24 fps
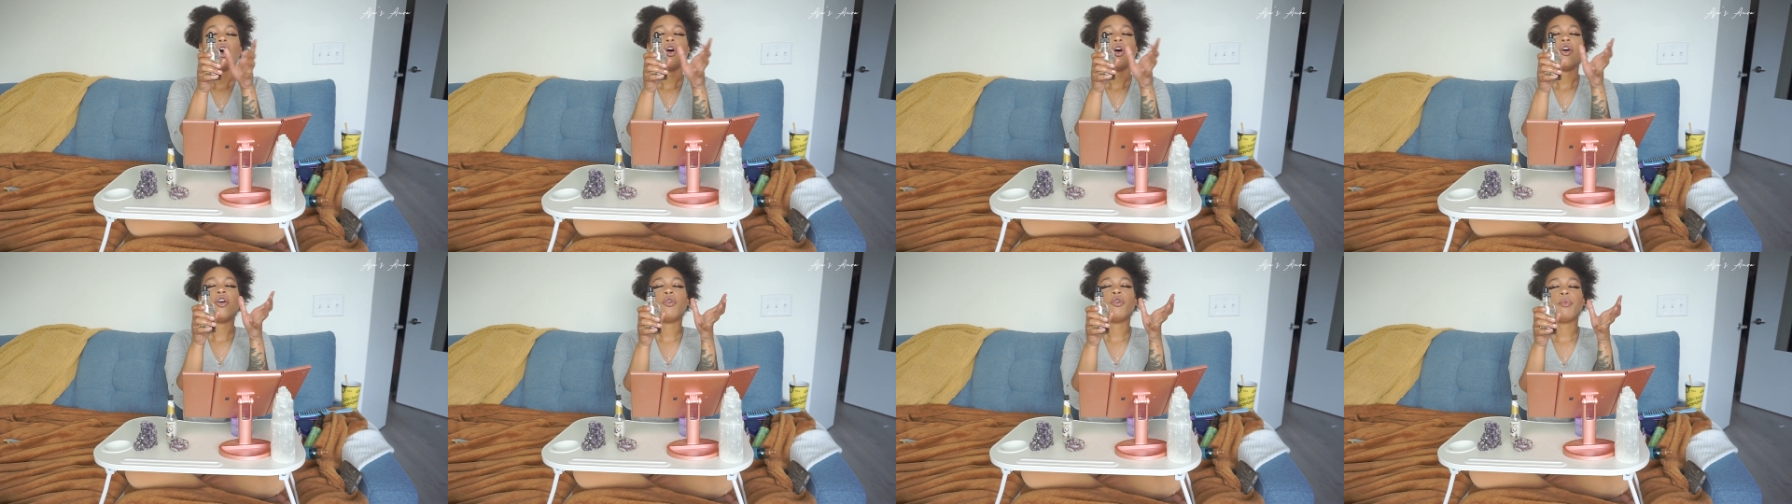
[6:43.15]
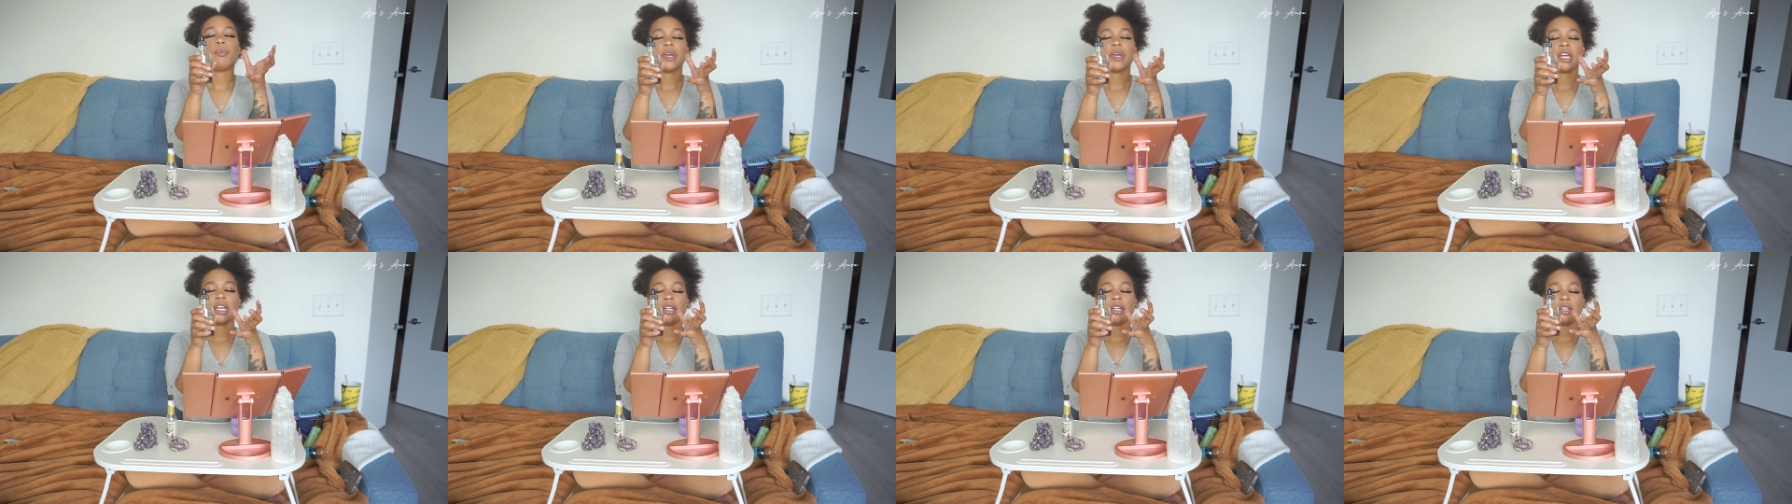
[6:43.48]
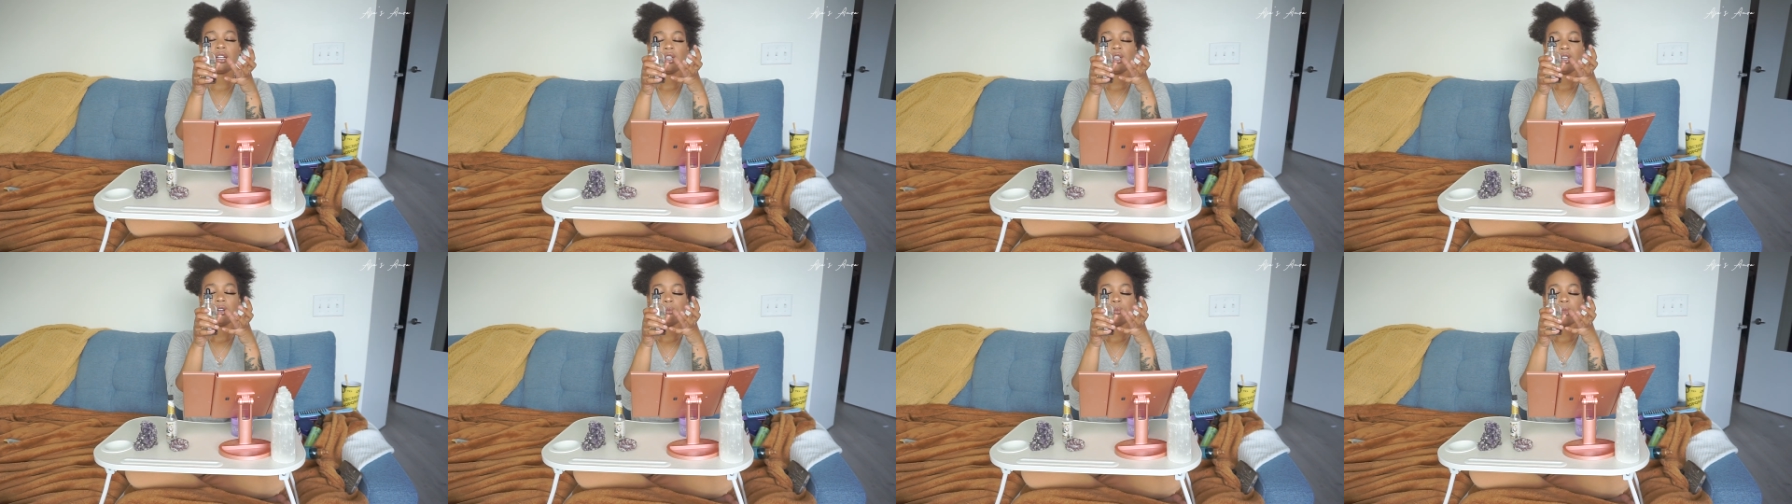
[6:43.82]
open
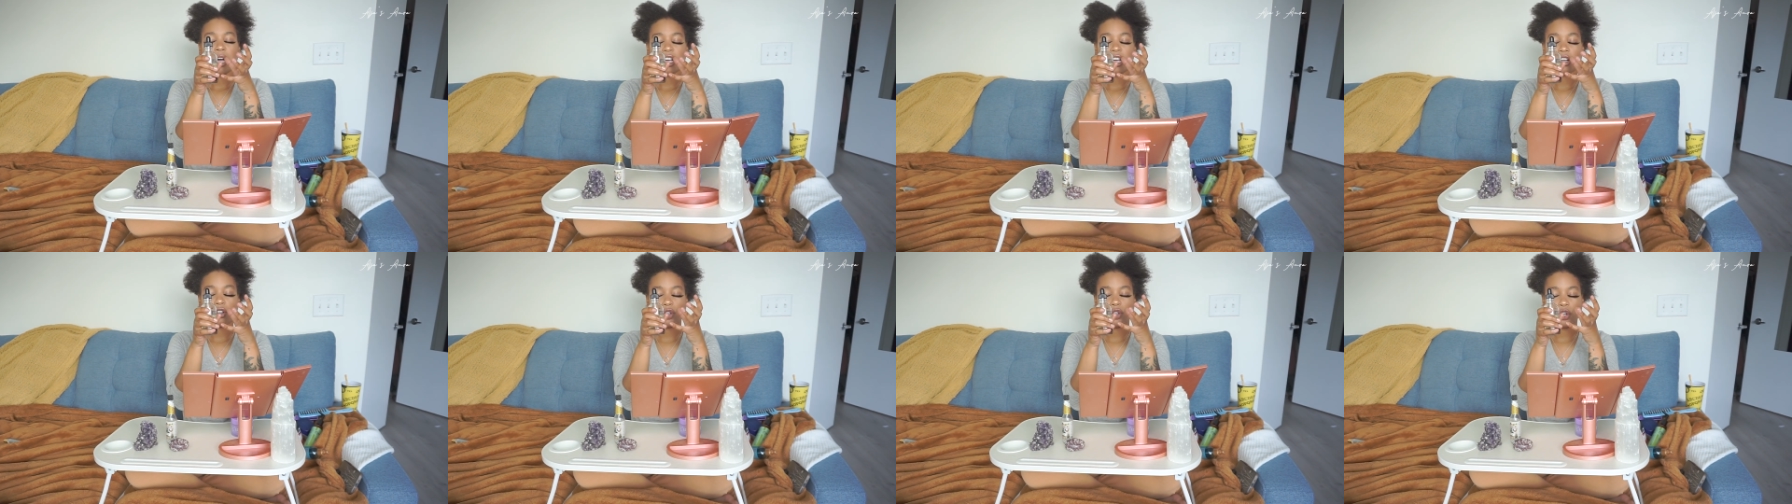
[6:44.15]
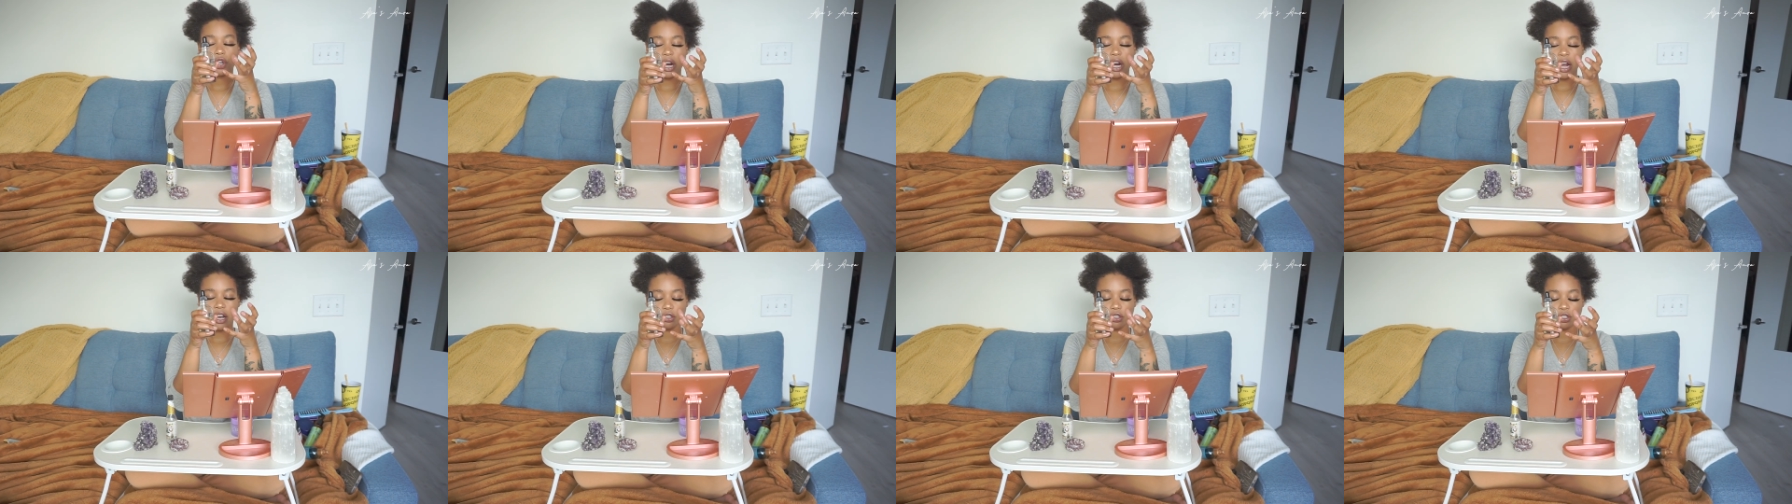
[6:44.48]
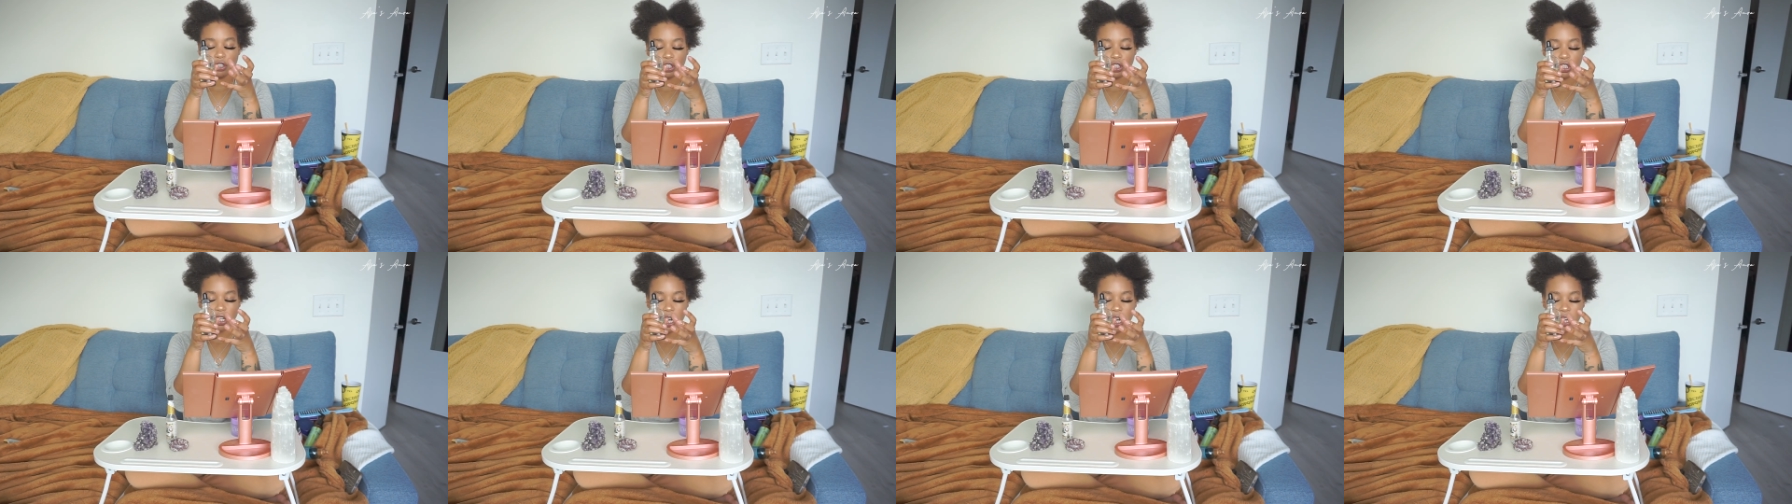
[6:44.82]
my crown
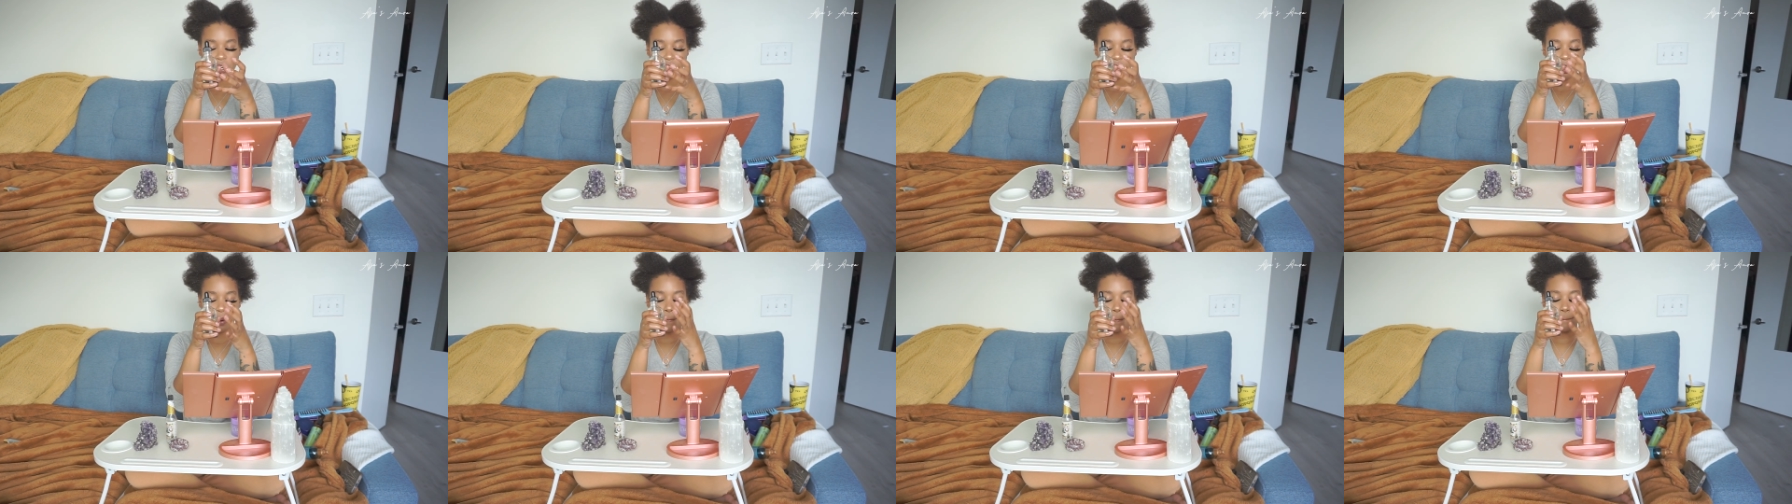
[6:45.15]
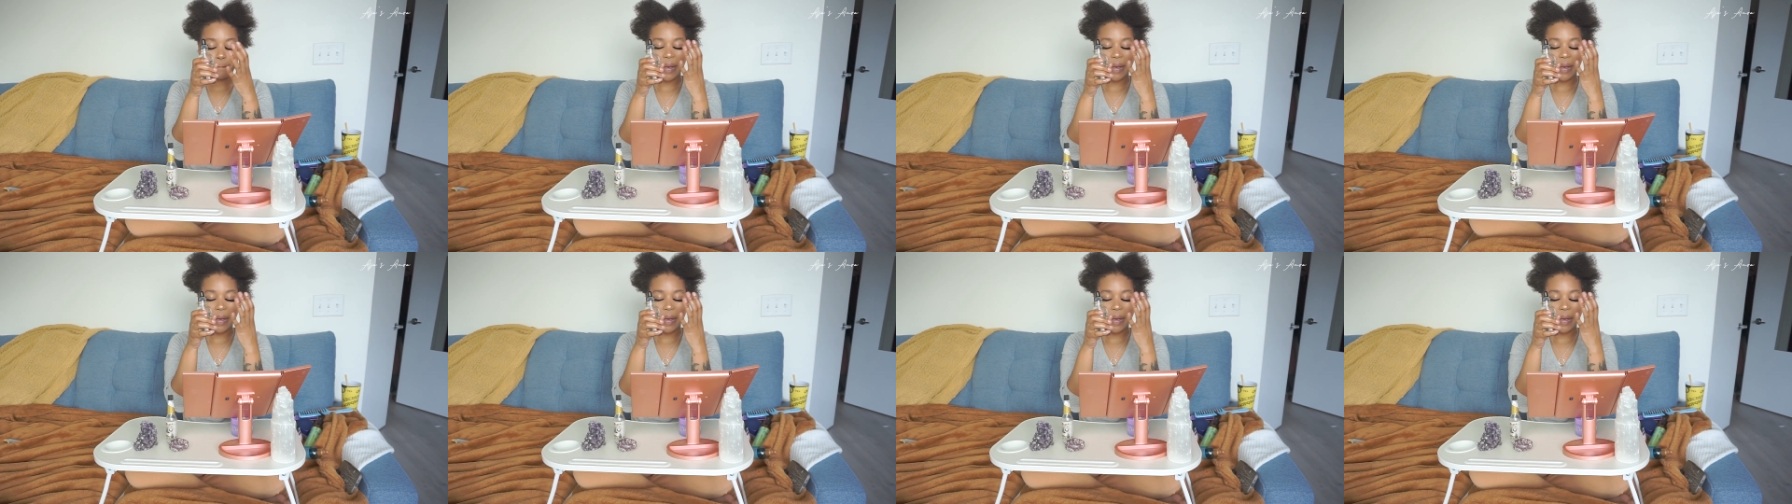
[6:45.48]
chakra,